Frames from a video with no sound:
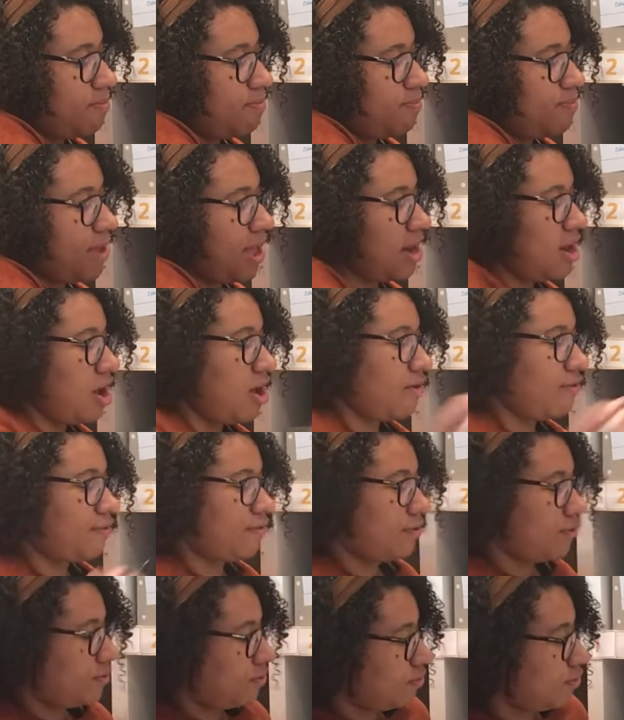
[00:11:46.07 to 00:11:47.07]
pen off.
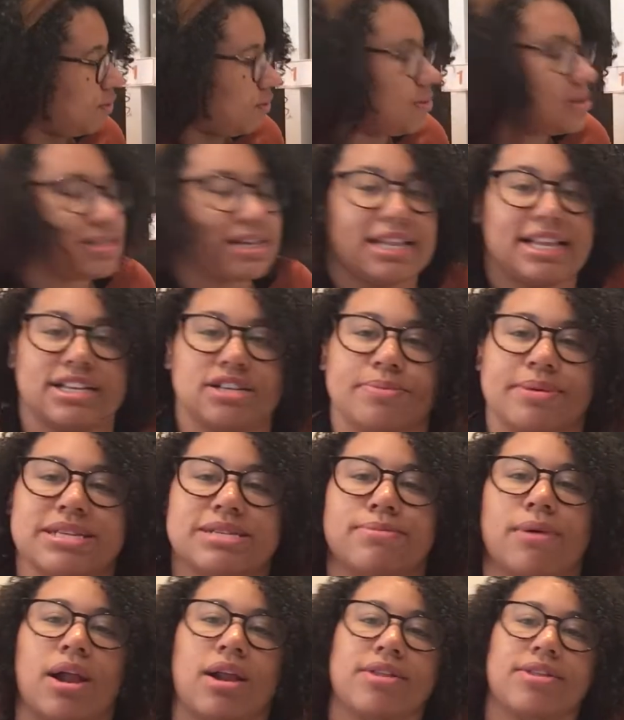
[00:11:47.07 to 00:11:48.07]
That one's a little bit
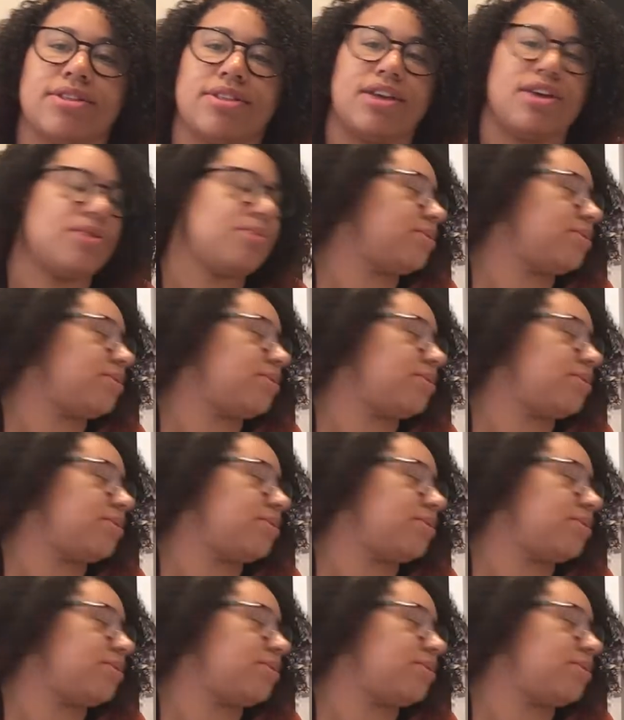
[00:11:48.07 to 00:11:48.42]
smaller than the other